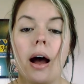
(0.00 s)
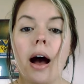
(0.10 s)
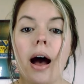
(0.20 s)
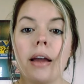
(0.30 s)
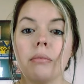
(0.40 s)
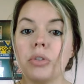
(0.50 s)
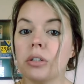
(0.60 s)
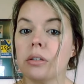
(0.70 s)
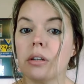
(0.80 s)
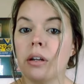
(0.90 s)
am
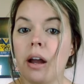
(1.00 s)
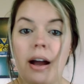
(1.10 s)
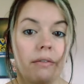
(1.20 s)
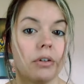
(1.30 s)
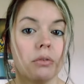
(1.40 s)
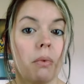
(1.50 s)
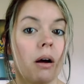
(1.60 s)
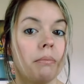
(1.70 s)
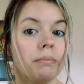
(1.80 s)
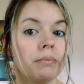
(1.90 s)
just an average
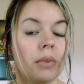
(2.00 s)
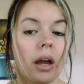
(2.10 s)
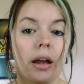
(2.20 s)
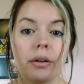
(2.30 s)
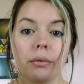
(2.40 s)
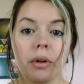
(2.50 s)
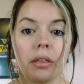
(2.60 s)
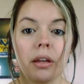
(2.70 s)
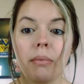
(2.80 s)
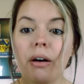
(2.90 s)
mom. I know
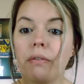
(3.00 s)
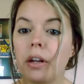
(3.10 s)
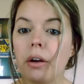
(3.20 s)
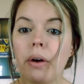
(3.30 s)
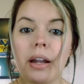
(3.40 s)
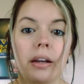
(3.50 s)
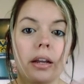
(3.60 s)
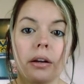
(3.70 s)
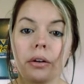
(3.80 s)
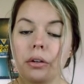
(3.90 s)
nothing about video
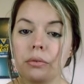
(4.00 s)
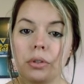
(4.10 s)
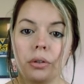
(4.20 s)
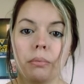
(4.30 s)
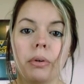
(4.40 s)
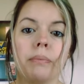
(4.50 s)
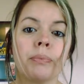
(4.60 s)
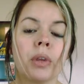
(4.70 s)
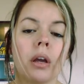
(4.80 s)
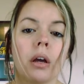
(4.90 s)
editing or YouTube
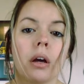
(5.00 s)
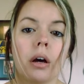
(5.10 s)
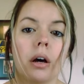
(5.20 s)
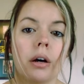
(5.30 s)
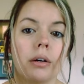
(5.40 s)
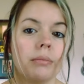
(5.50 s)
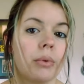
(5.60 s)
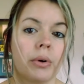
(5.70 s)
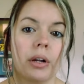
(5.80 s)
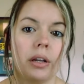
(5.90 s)

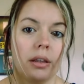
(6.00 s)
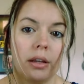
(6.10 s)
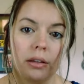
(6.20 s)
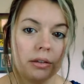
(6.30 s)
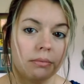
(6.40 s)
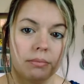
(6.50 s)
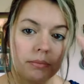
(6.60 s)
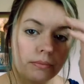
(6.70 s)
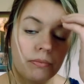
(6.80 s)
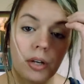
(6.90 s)
or any of the other
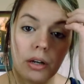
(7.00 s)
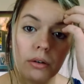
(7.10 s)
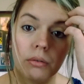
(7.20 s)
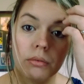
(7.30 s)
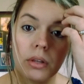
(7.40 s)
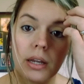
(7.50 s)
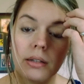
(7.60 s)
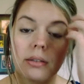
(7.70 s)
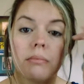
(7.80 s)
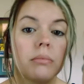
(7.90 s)
video
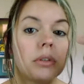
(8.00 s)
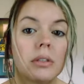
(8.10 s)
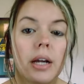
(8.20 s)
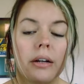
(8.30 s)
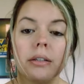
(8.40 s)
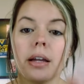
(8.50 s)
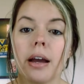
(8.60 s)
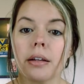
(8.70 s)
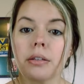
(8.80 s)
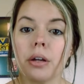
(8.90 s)
things. I'm tired of
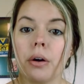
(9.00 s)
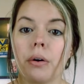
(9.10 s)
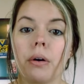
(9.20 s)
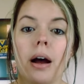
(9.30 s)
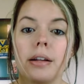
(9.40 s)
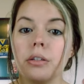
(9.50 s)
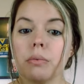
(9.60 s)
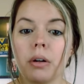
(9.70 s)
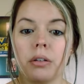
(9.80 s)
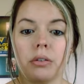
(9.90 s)
tech, so I just
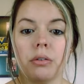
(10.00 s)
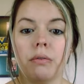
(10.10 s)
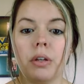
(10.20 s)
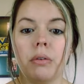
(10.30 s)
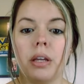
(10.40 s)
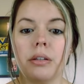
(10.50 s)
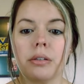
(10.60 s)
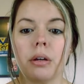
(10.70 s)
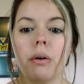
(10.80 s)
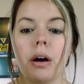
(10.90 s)
wanted to review these
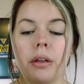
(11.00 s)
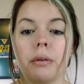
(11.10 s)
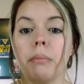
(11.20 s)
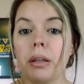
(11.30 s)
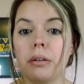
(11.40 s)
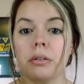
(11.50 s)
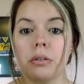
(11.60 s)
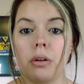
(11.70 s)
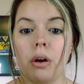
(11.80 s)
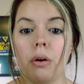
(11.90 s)
so other mothers
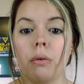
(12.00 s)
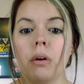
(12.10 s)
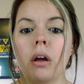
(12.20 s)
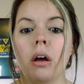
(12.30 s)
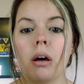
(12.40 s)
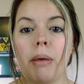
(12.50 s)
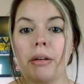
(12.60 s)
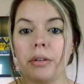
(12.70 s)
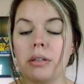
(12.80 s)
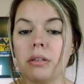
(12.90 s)
know about
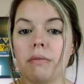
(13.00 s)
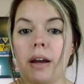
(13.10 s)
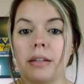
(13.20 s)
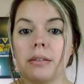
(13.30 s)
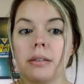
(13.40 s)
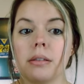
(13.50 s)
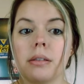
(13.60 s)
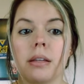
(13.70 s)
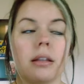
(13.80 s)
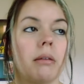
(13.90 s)
these devices
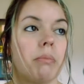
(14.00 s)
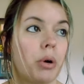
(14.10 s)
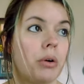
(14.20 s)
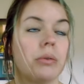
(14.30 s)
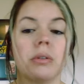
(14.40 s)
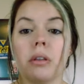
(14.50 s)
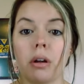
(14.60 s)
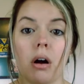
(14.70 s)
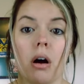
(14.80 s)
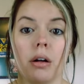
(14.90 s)
and the pros and the
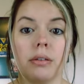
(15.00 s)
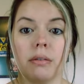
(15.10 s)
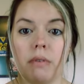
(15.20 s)
cons of